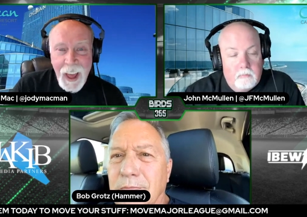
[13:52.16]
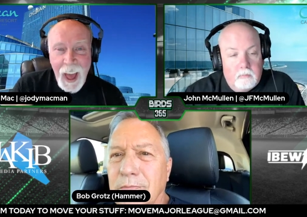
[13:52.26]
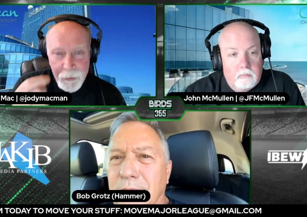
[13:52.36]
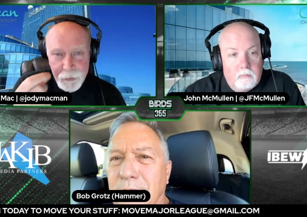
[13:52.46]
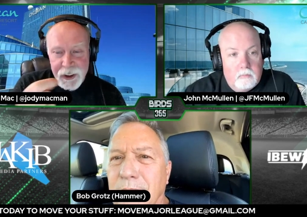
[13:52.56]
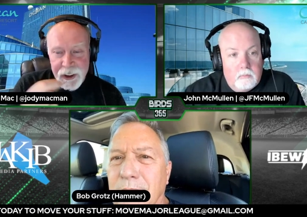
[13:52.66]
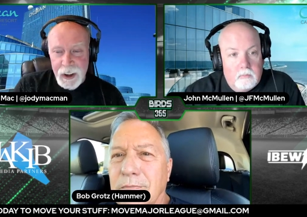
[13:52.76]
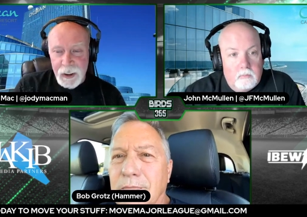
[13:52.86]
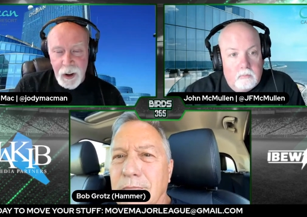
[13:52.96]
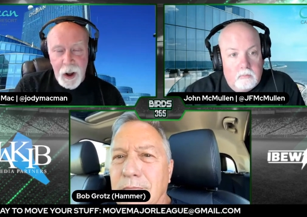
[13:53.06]
Speaker 1: Have you
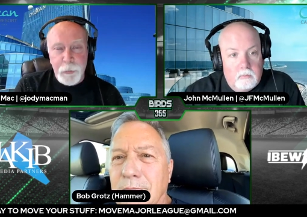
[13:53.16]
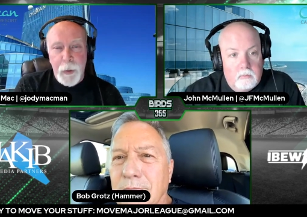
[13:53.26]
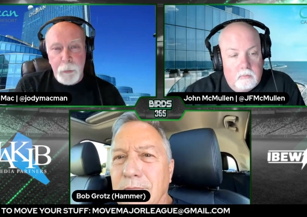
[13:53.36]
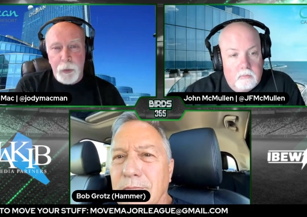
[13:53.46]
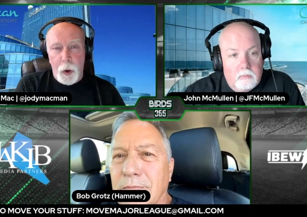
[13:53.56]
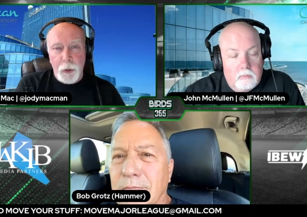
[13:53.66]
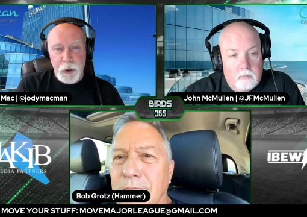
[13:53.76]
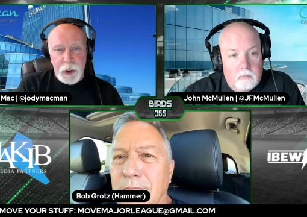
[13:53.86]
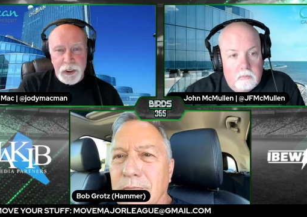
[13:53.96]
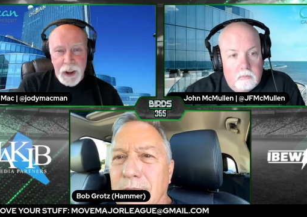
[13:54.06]
seen enough Bob
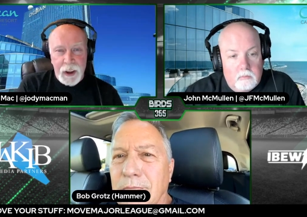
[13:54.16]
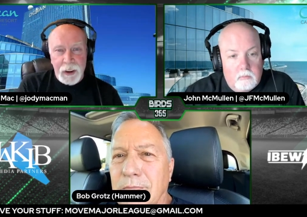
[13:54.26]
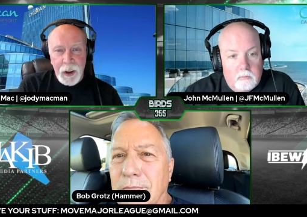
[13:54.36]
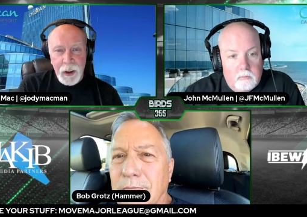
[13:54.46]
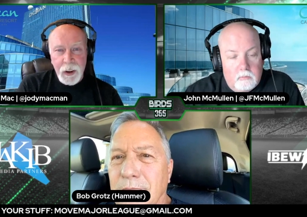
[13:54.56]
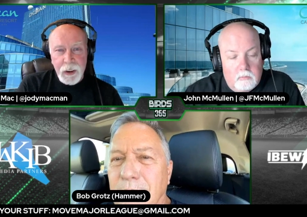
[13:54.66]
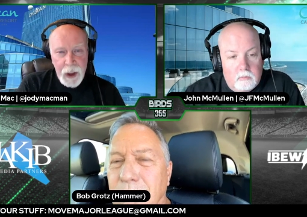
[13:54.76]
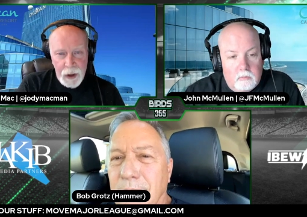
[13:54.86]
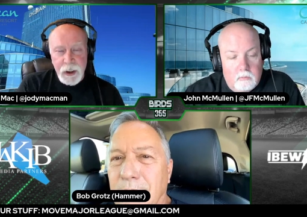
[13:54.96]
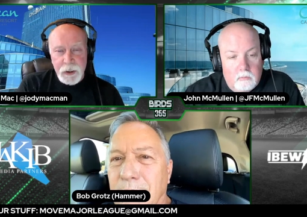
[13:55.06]
Grotz to say,
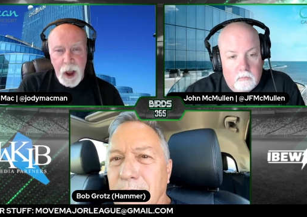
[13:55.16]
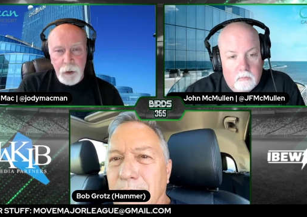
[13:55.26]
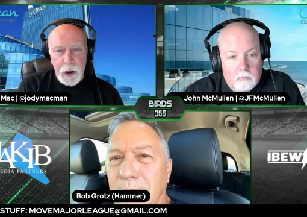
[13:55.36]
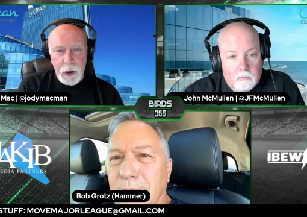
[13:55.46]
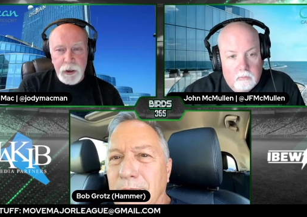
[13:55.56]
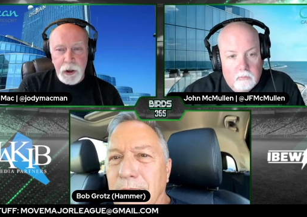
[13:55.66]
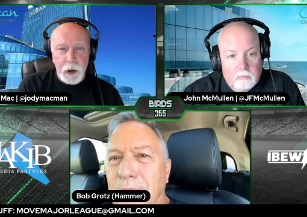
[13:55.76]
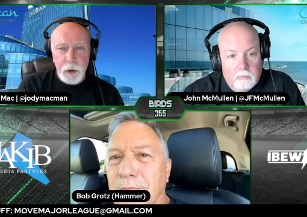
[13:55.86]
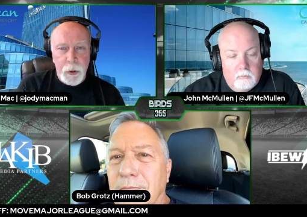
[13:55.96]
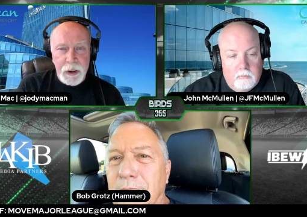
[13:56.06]
yes, Haason Reddick's going
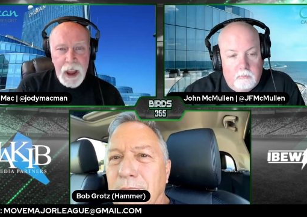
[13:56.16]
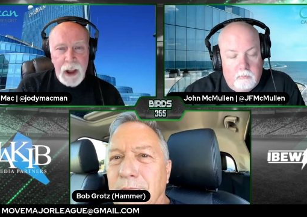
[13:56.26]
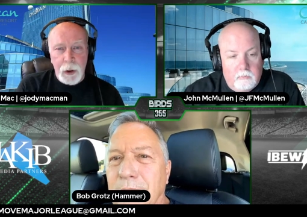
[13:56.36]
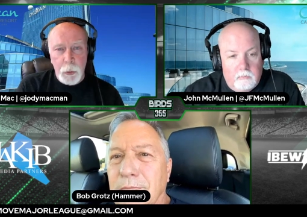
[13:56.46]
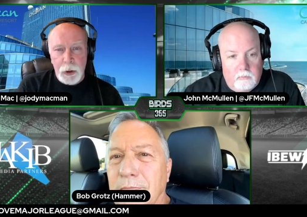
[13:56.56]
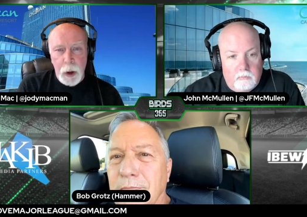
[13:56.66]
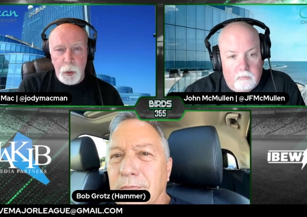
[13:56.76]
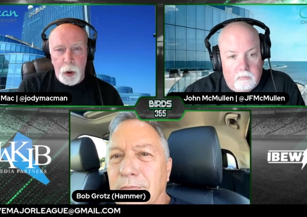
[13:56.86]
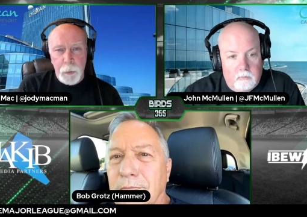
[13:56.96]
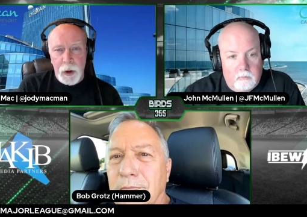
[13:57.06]
to do exactly what they
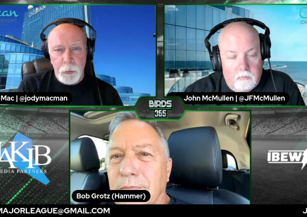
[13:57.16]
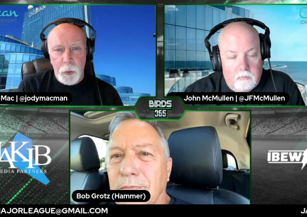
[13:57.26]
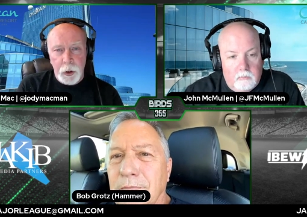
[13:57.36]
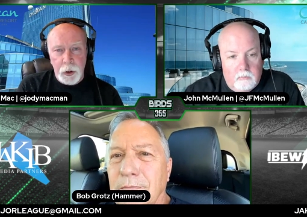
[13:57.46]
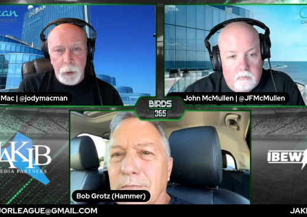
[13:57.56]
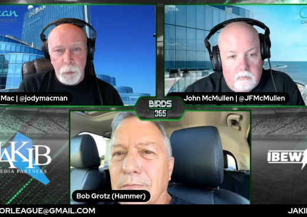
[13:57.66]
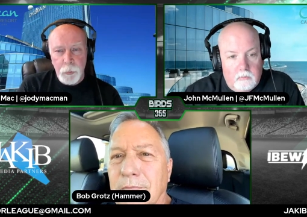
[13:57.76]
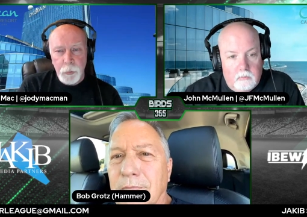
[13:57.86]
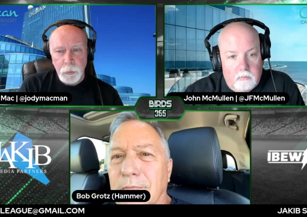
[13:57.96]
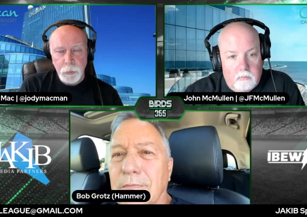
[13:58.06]
brought him in for to do?
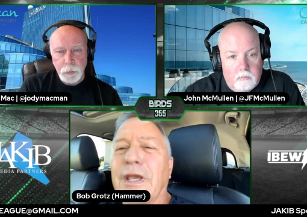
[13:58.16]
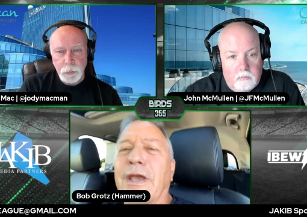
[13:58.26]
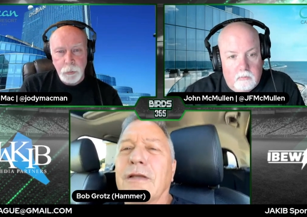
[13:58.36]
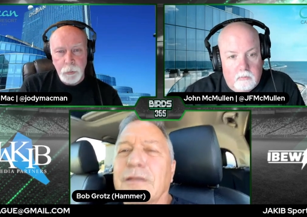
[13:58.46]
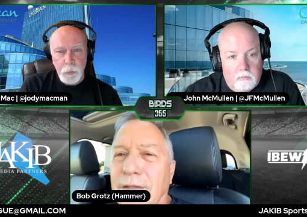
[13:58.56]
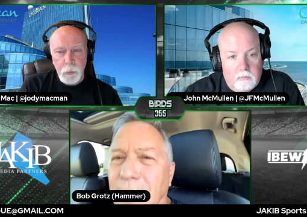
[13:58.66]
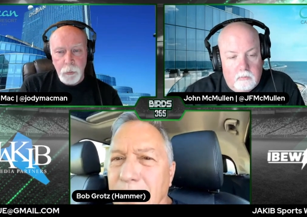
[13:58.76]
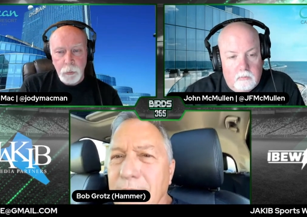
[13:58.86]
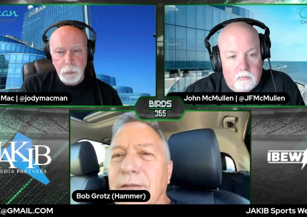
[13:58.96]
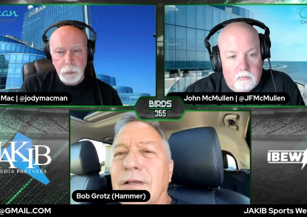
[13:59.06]
Speaker 2: Yeah,
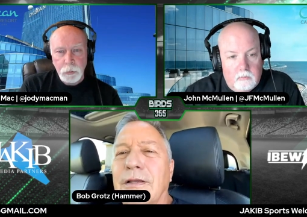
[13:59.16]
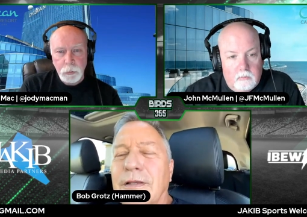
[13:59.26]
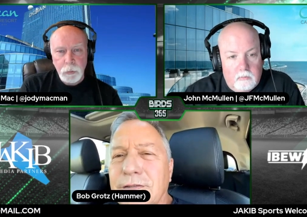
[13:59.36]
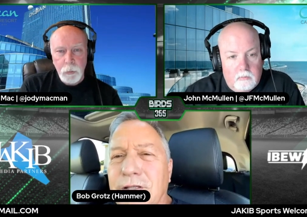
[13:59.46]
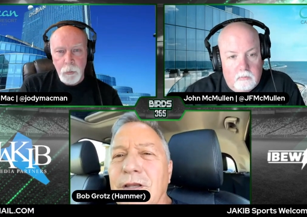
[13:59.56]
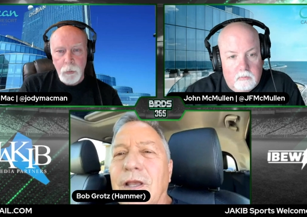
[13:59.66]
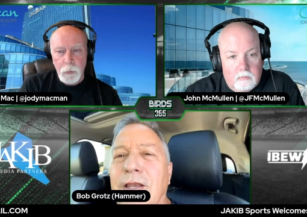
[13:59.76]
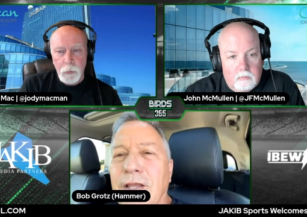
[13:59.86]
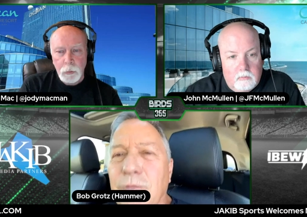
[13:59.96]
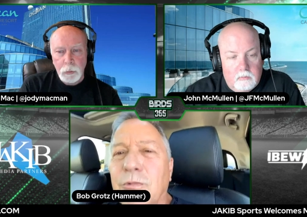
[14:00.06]
yeah, he's going to,
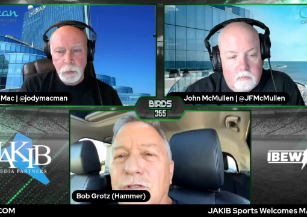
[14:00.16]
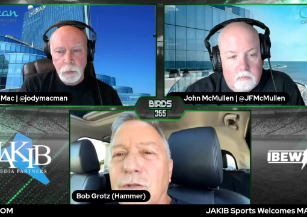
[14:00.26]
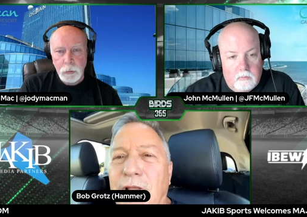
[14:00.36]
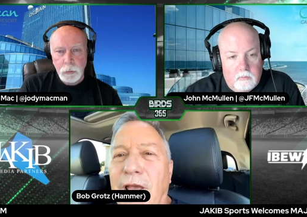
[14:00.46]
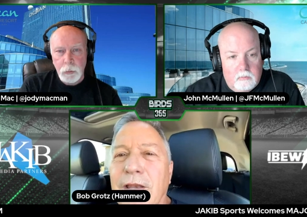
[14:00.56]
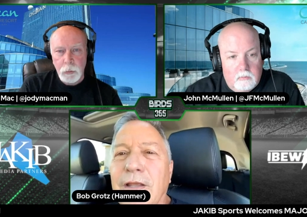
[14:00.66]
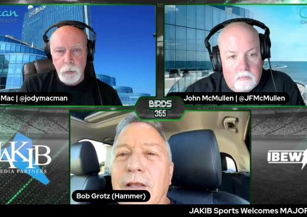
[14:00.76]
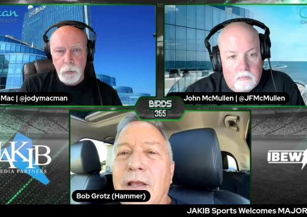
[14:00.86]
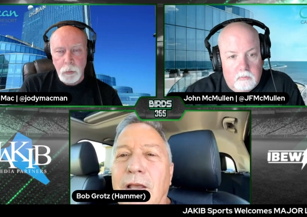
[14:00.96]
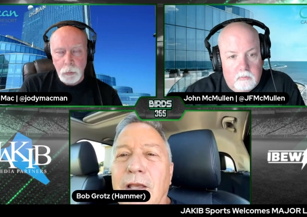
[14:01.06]
and he will do that.
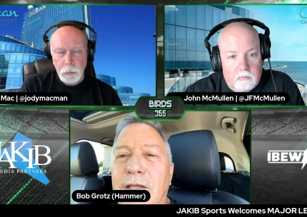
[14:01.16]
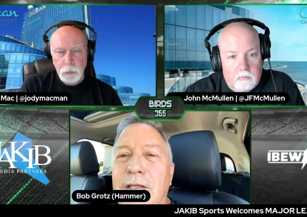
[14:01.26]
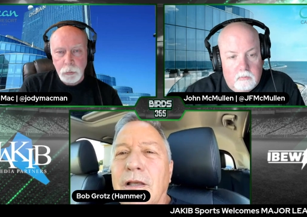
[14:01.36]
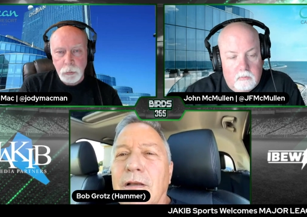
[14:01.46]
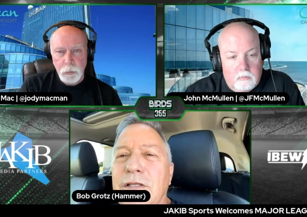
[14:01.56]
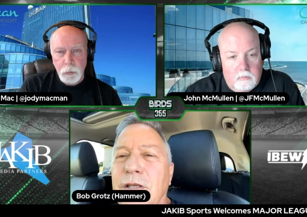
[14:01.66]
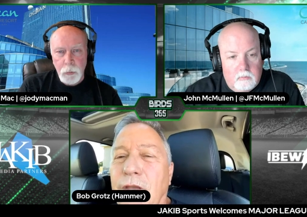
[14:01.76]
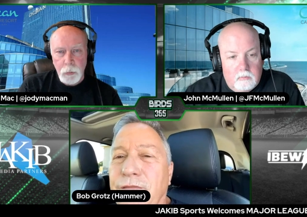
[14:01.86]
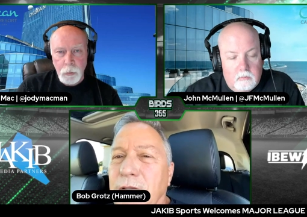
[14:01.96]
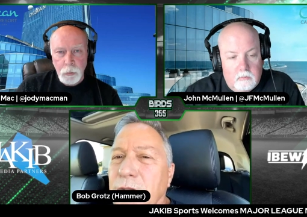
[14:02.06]
He,
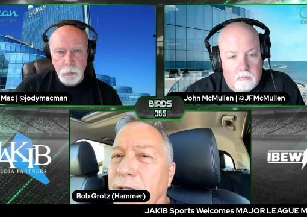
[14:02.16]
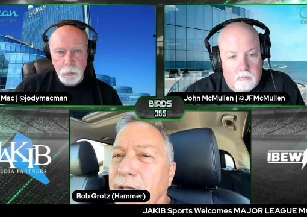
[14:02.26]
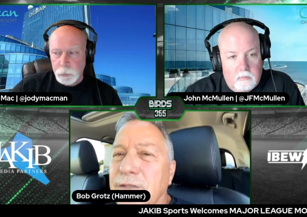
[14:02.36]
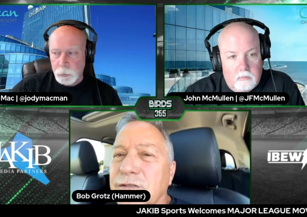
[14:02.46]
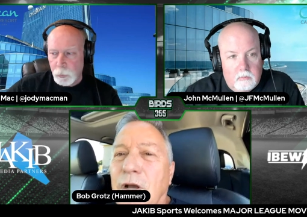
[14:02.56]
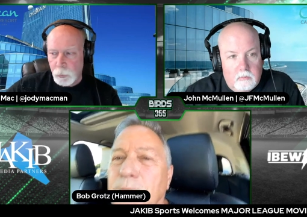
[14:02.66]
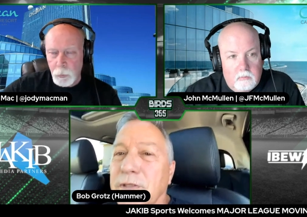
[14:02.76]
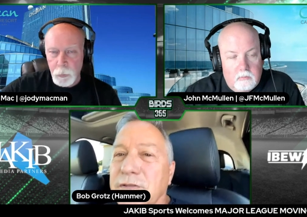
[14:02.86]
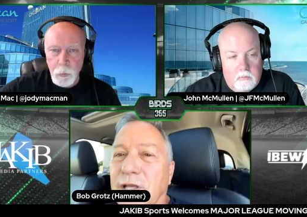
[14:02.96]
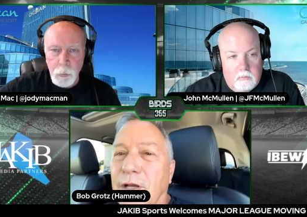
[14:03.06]
if you look at his
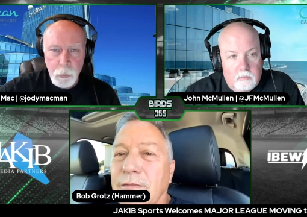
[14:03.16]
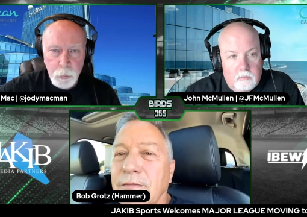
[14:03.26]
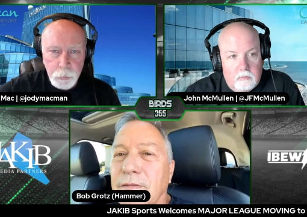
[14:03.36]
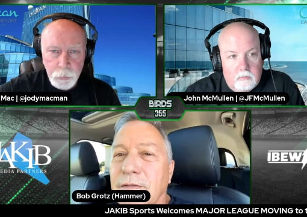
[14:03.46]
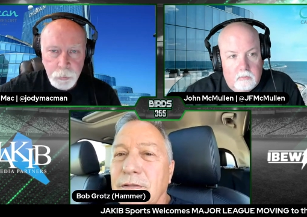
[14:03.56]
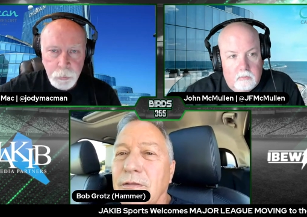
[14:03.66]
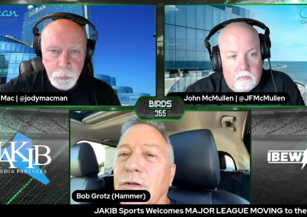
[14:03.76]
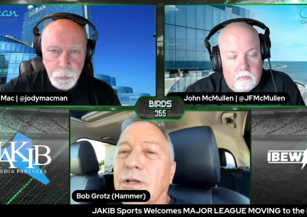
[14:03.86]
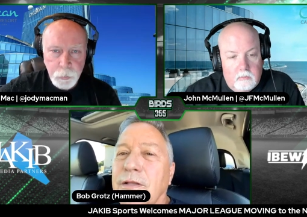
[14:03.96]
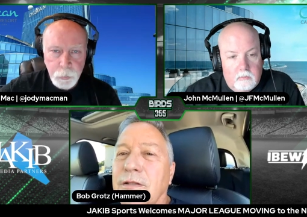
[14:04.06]
numbers though, you look at